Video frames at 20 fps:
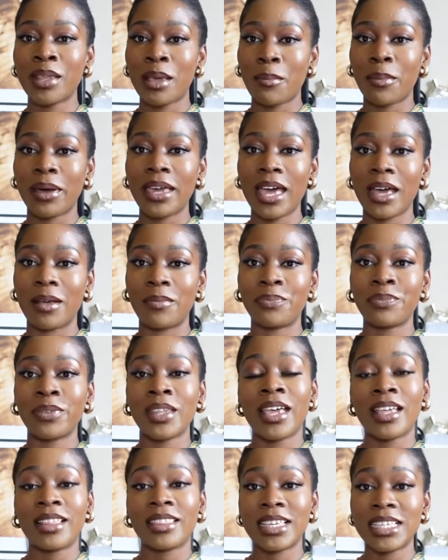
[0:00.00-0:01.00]
But yeah,
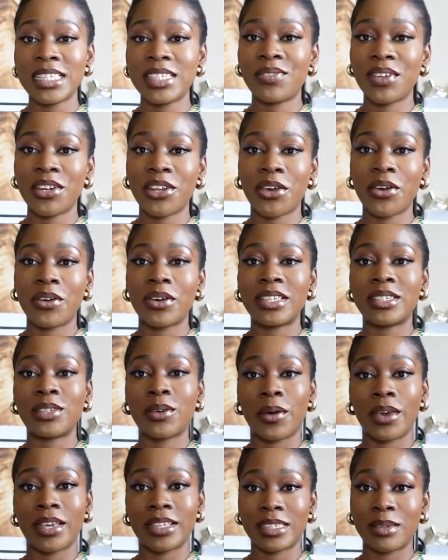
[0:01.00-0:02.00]
this video is
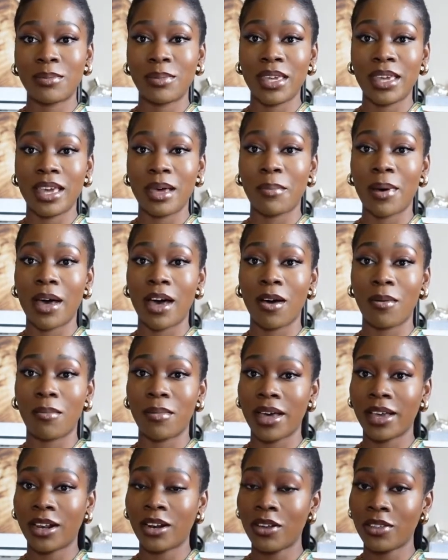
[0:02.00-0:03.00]
going to be about
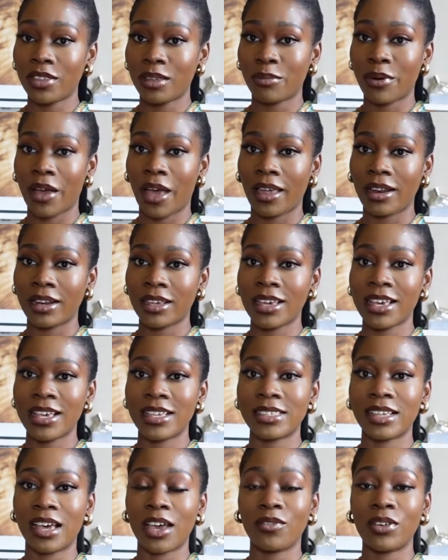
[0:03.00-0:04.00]
my clothing brand
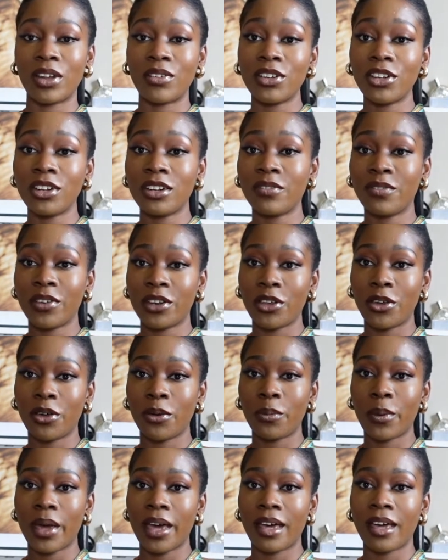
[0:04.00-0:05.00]
because I've never done a video
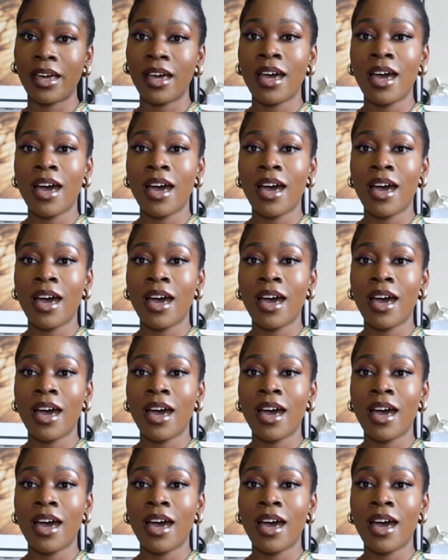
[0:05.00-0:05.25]
where